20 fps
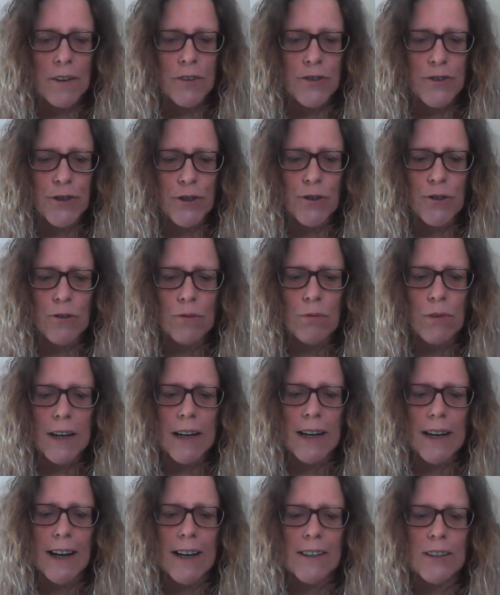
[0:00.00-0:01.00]
do we
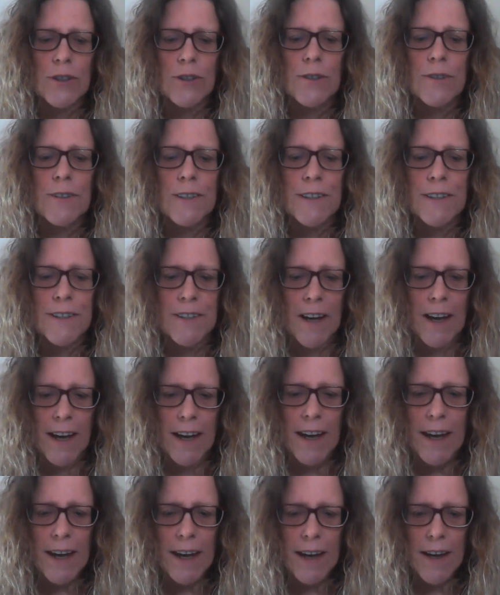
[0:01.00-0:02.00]
get to
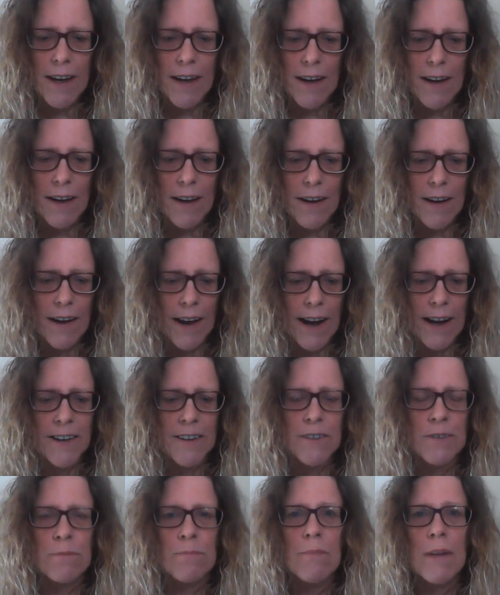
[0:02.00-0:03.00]
see
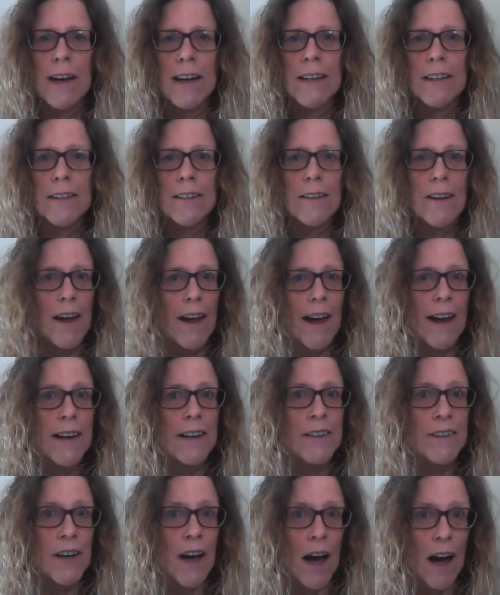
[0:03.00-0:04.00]
and meet
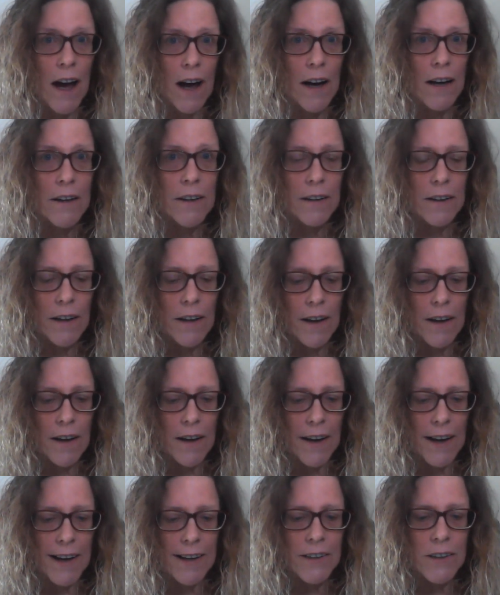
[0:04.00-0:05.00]
and hug
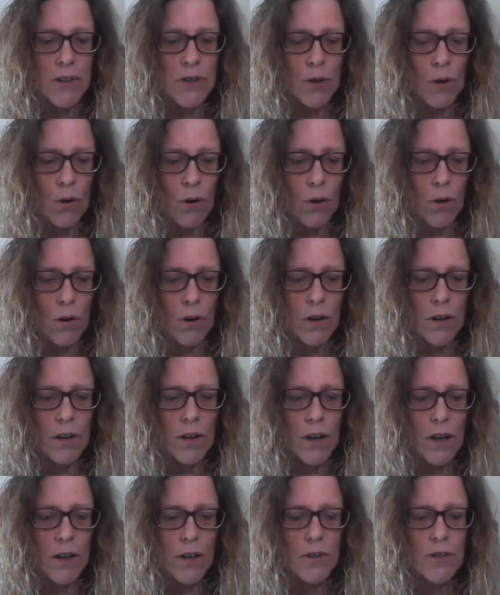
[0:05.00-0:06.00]
and talk
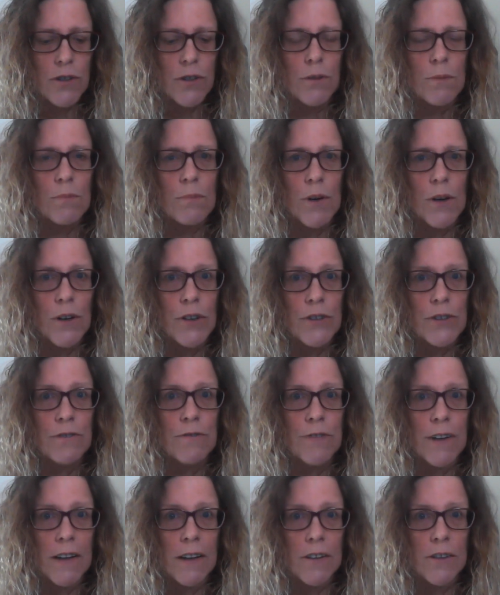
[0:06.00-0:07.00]
to murder
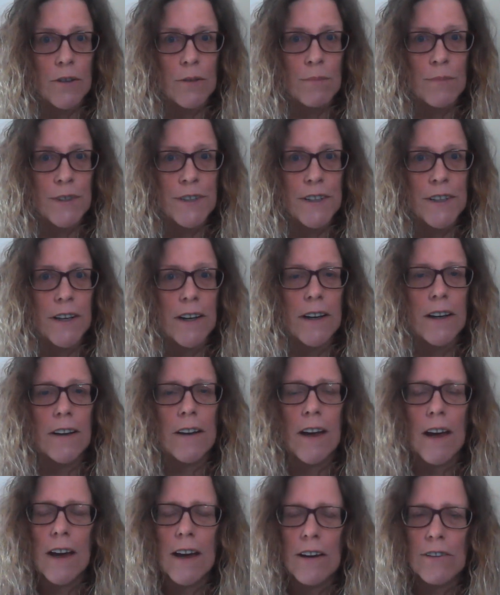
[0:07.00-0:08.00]
victims in
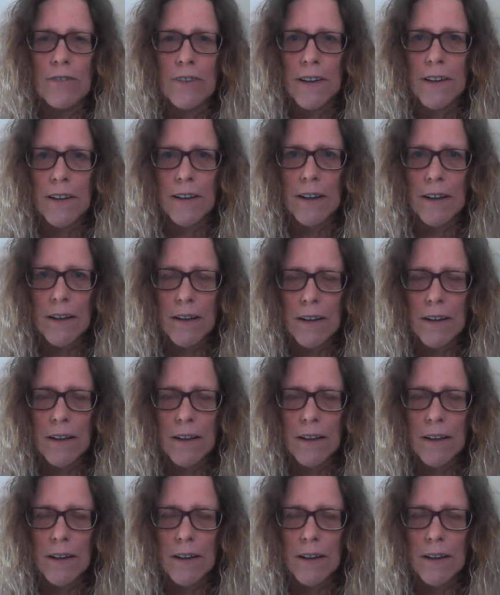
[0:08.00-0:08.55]
heaven?